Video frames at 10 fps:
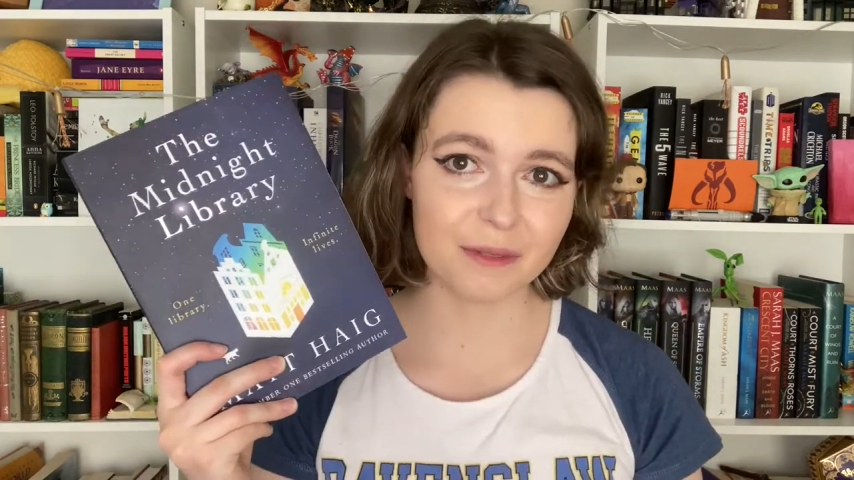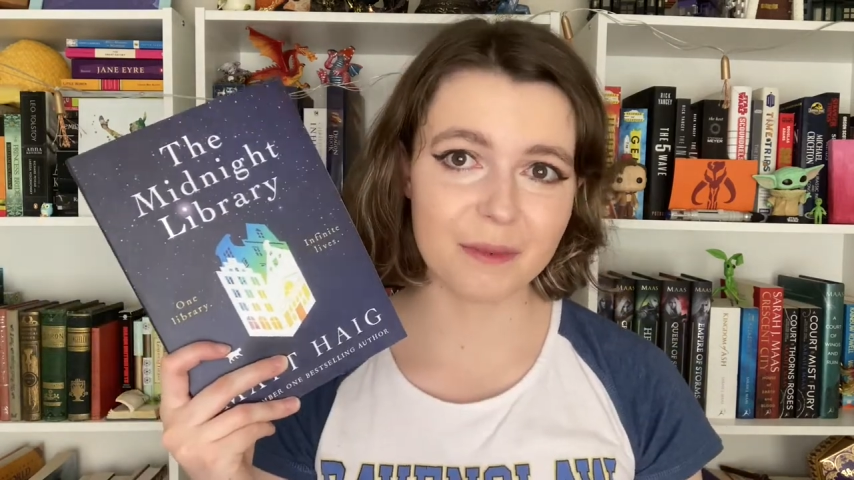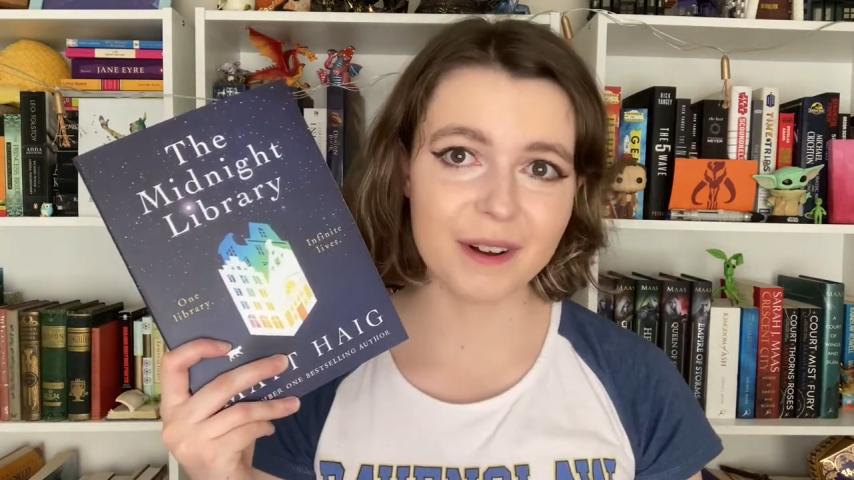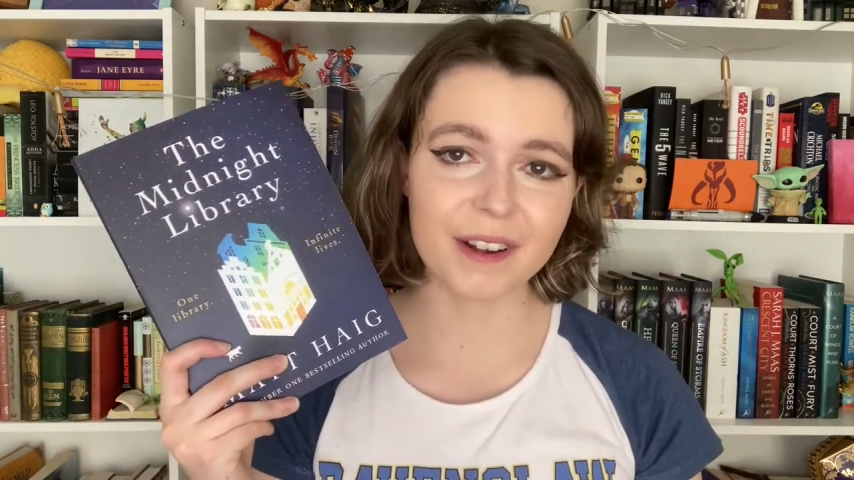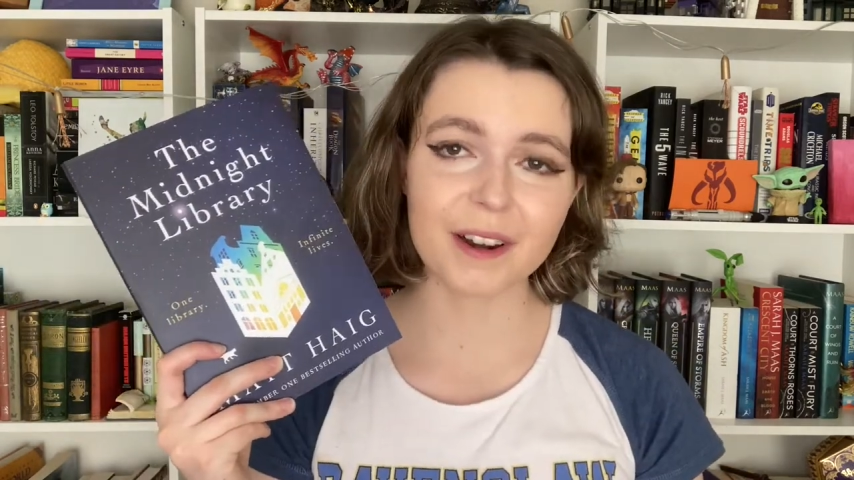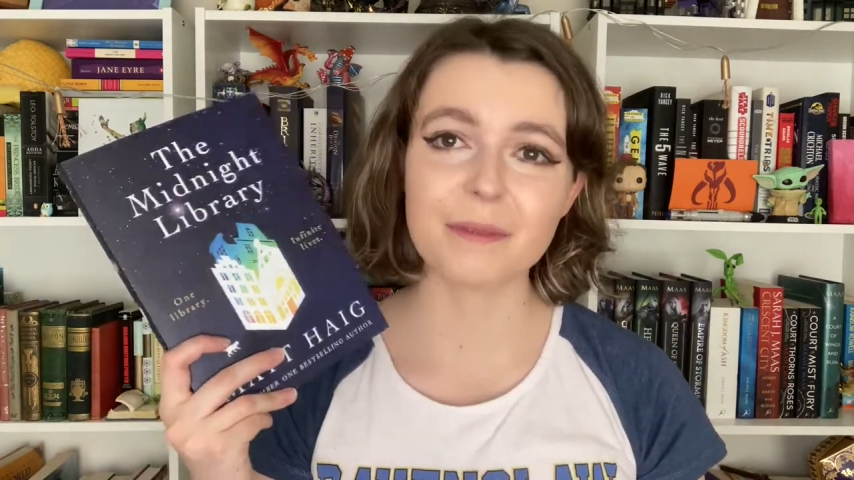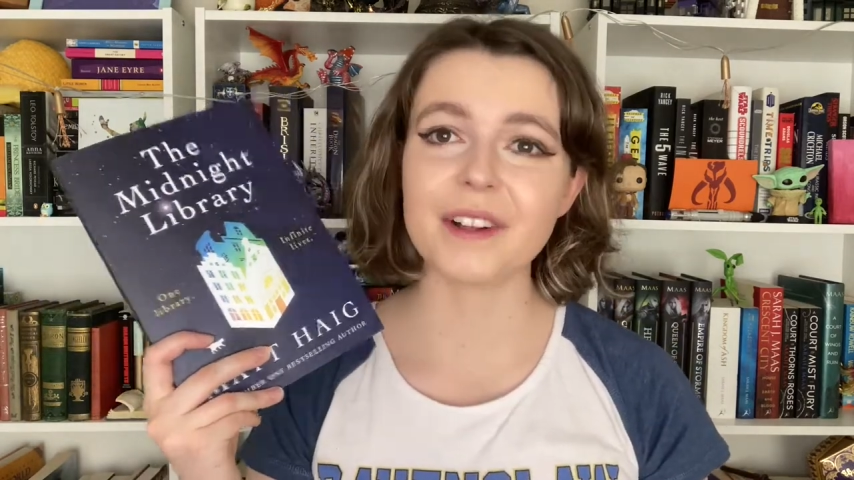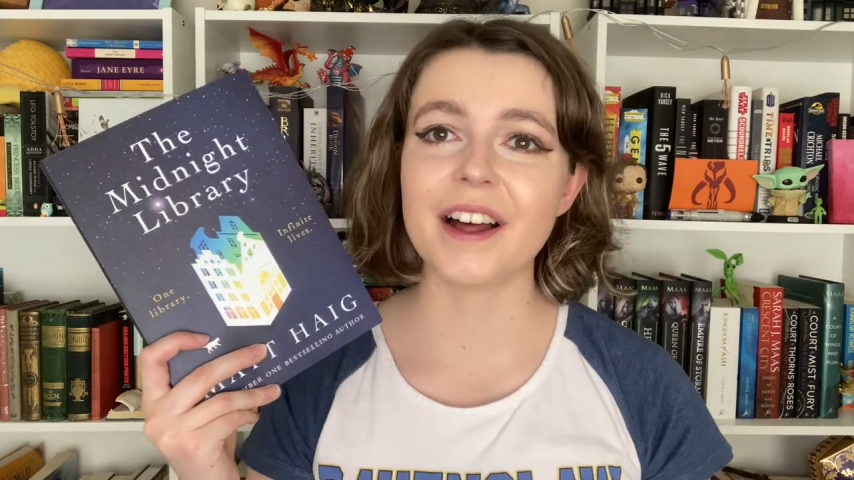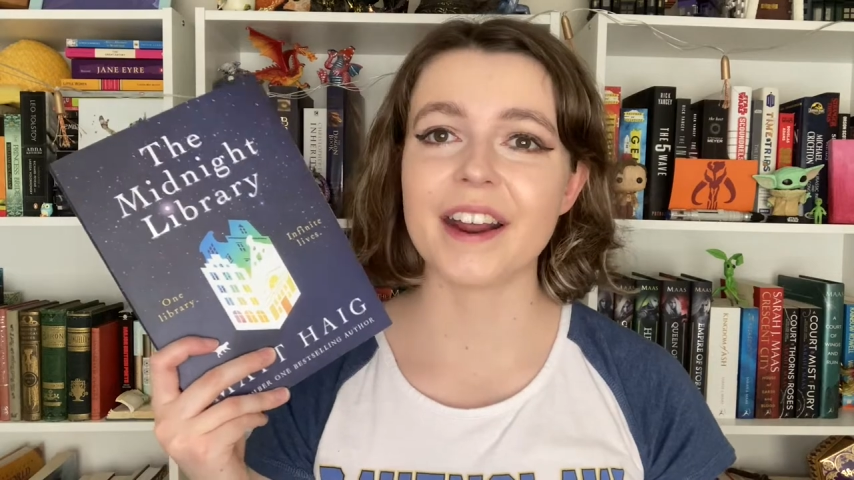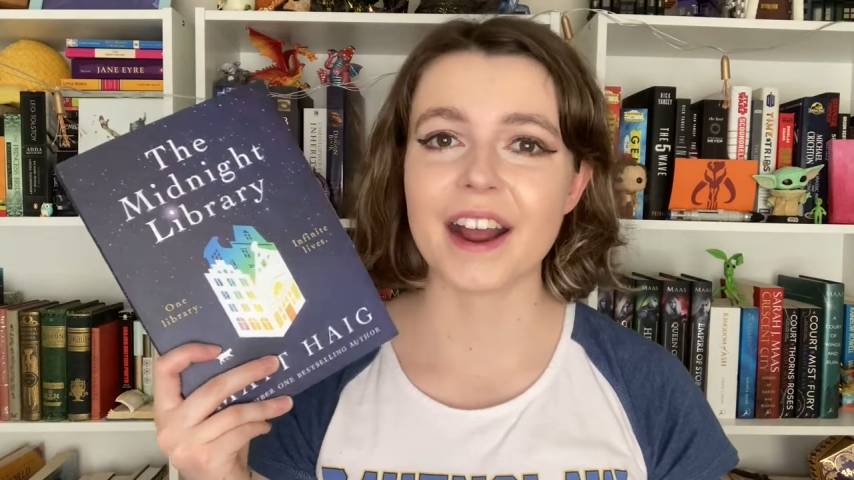book and I'm
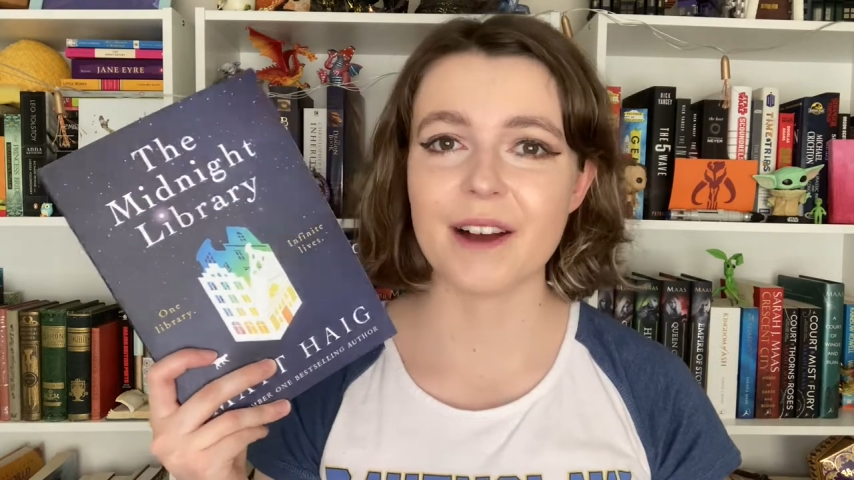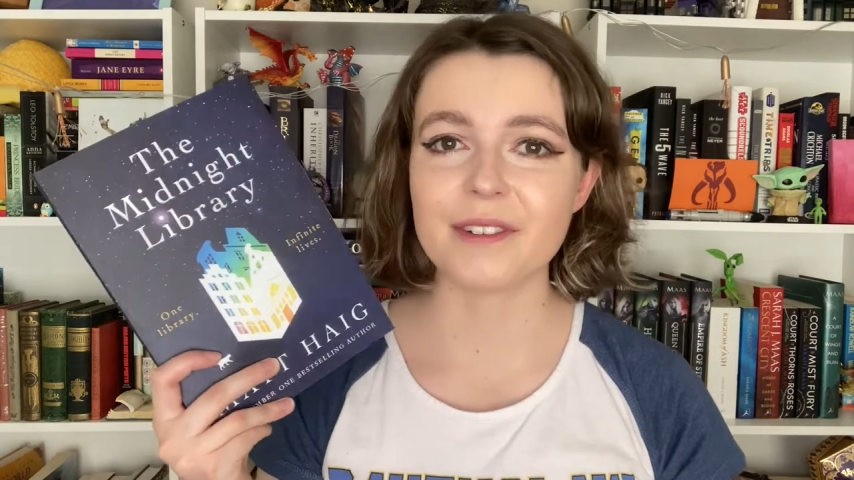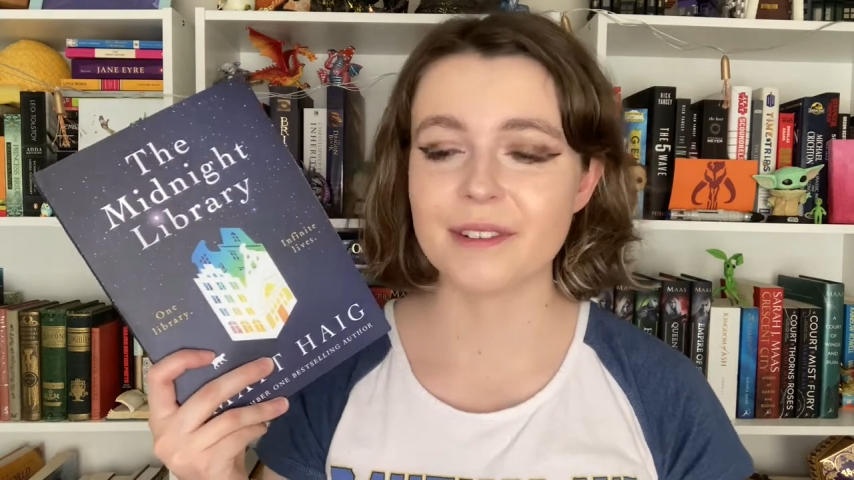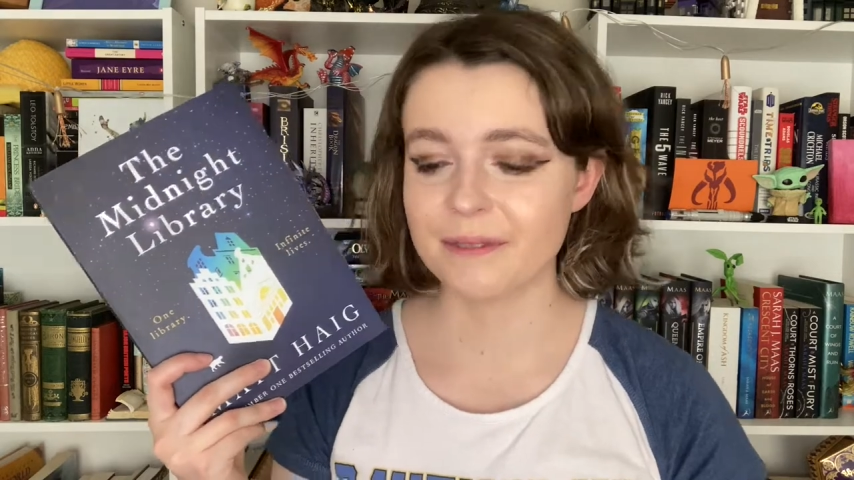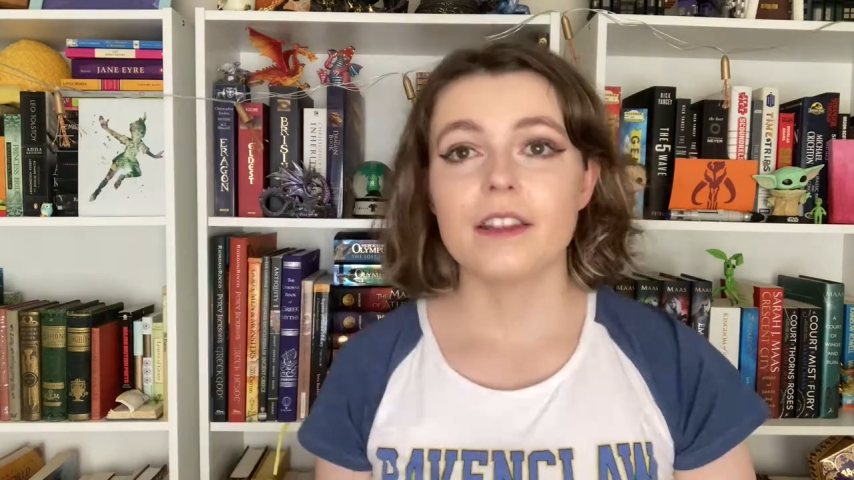glad I have it.